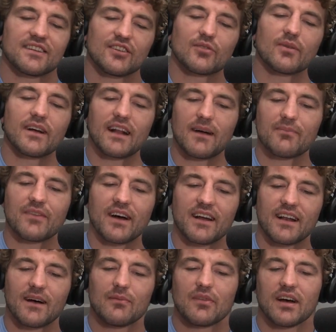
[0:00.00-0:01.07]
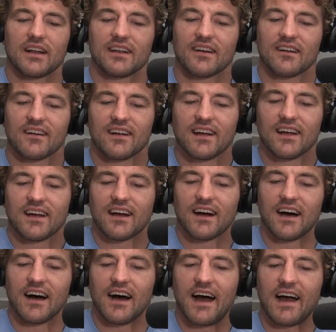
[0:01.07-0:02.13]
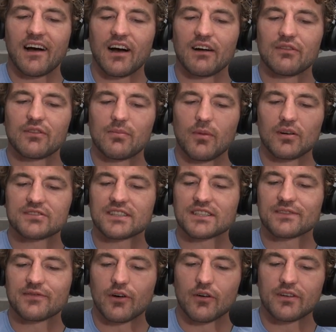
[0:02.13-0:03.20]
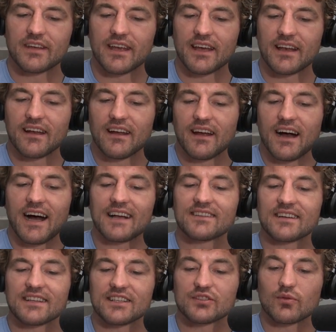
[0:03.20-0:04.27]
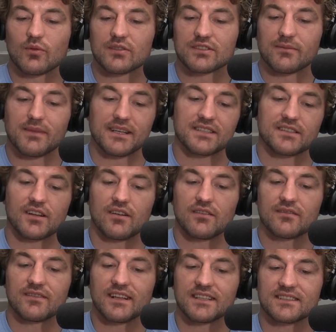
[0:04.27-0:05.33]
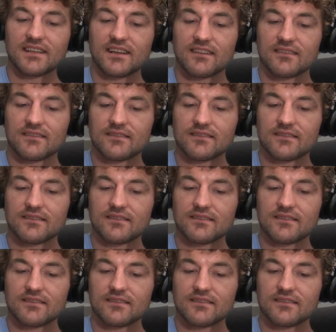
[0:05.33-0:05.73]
you're right. I'm done. I'm done here. Uh, I loved most things Flo did. I thought this one was a miss though. That's it.